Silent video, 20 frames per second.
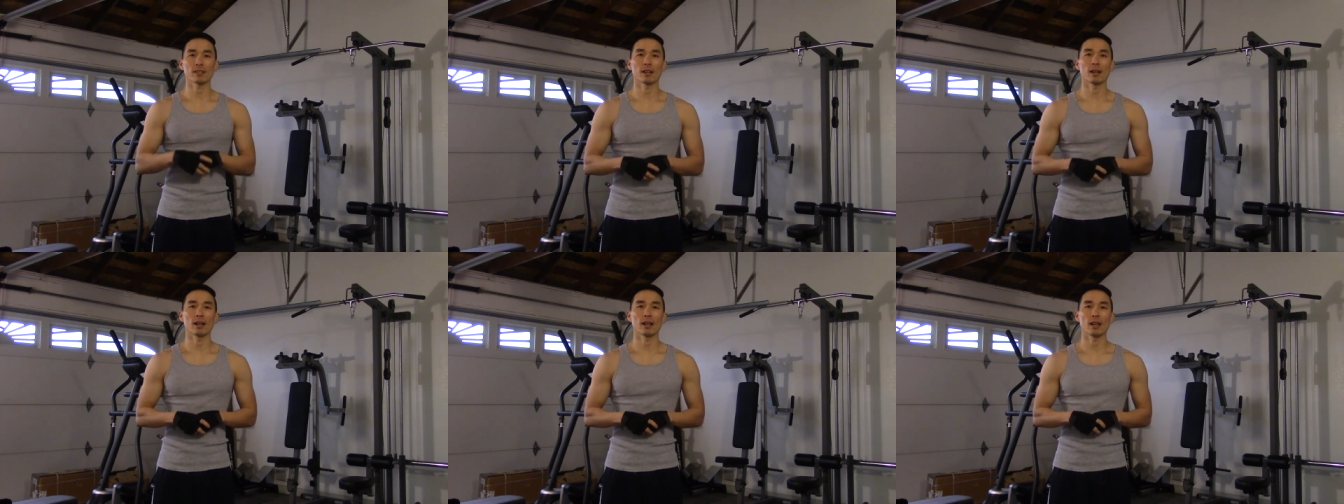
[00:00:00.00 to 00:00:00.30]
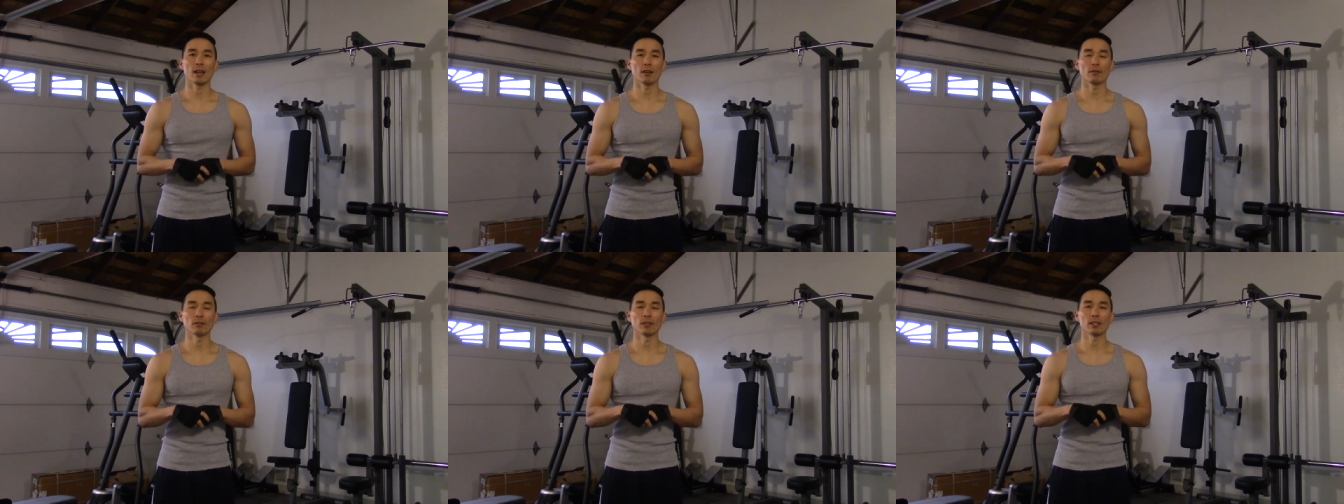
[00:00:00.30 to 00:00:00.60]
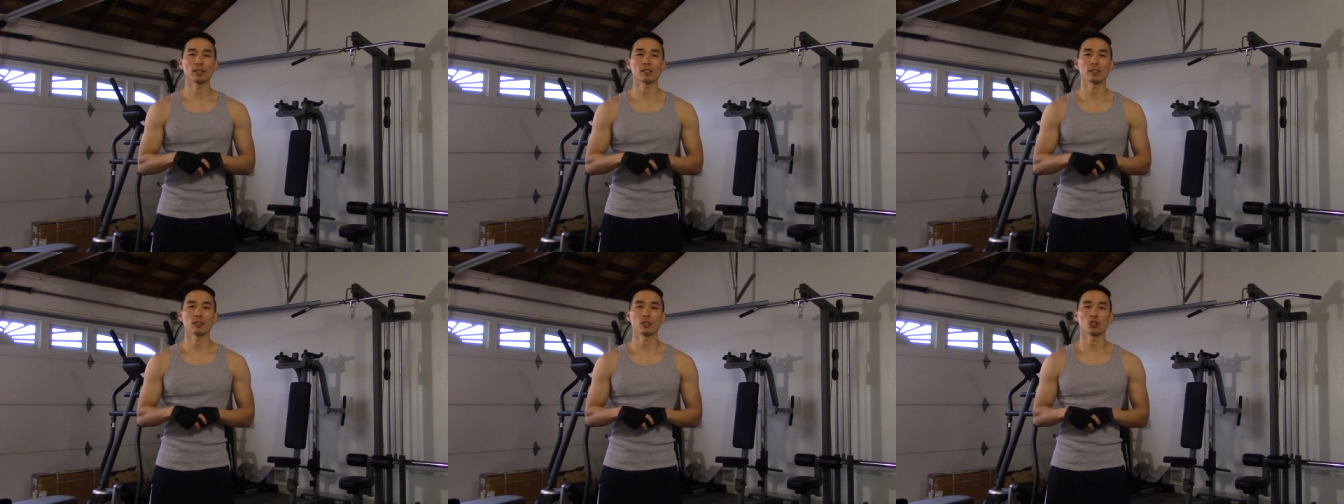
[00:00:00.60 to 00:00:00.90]
I have
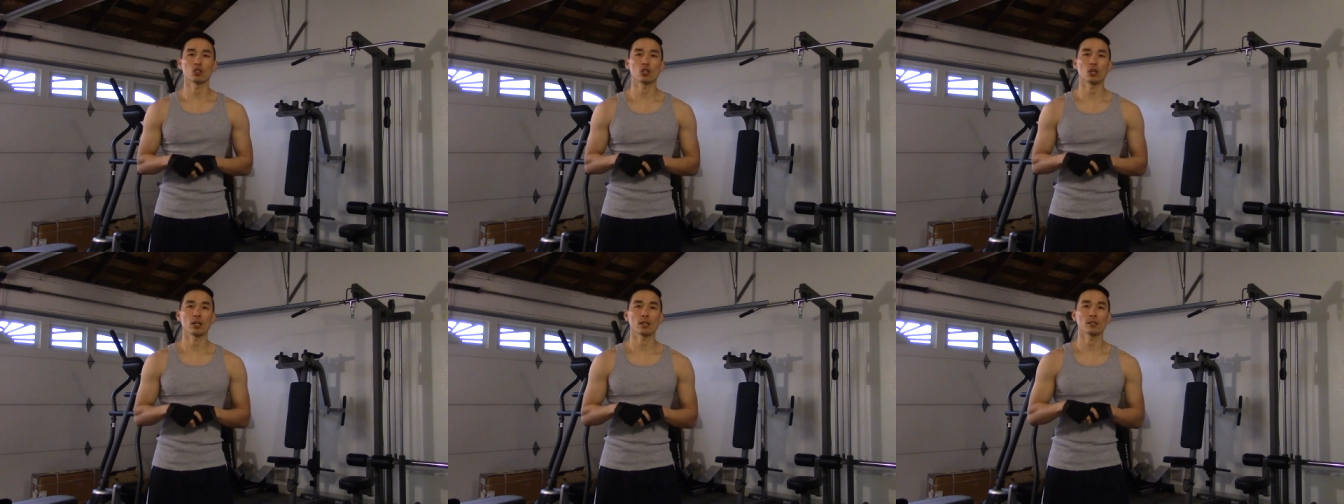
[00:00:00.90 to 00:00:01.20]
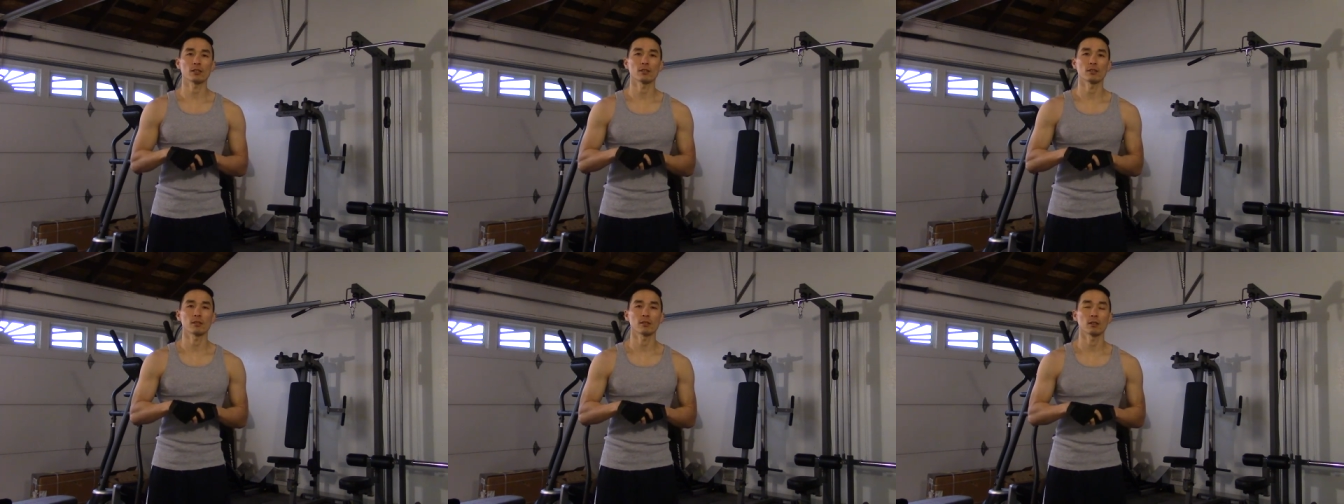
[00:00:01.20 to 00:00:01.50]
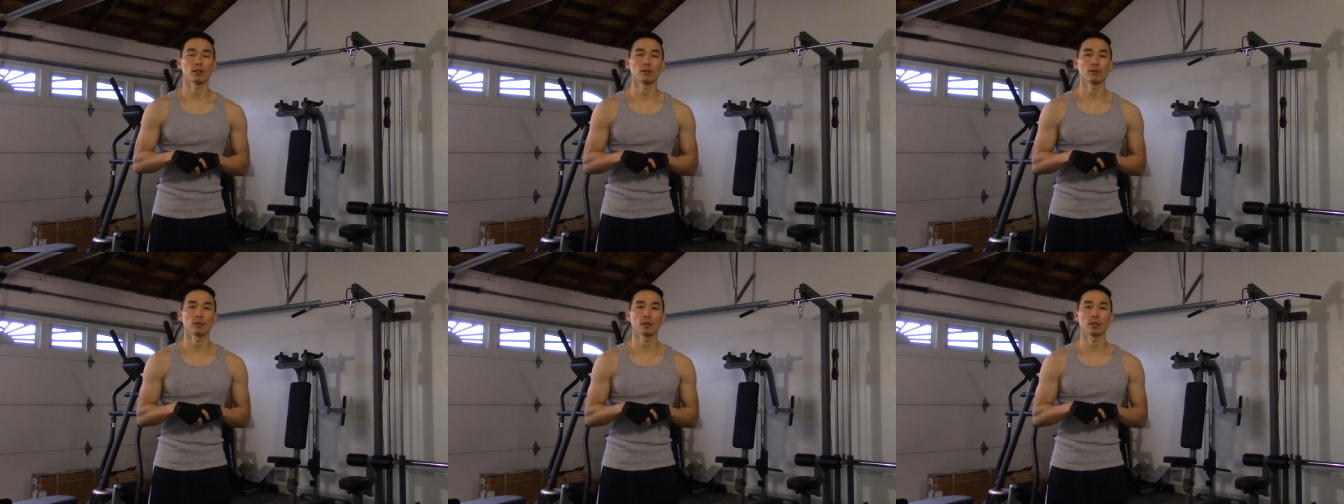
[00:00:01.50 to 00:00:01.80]
lessened the chances
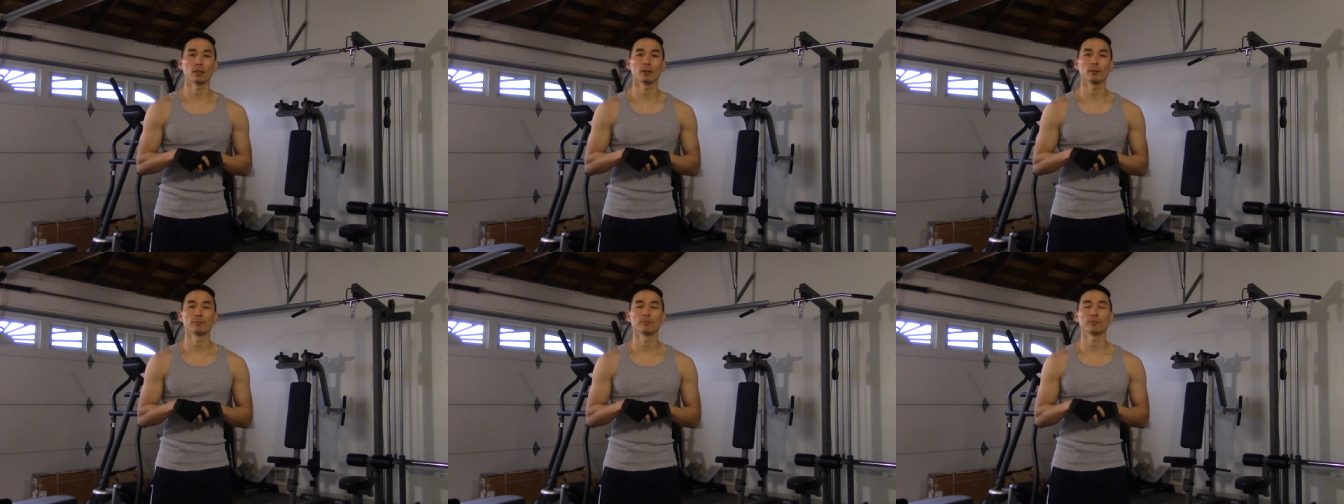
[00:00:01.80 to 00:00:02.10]
of uh,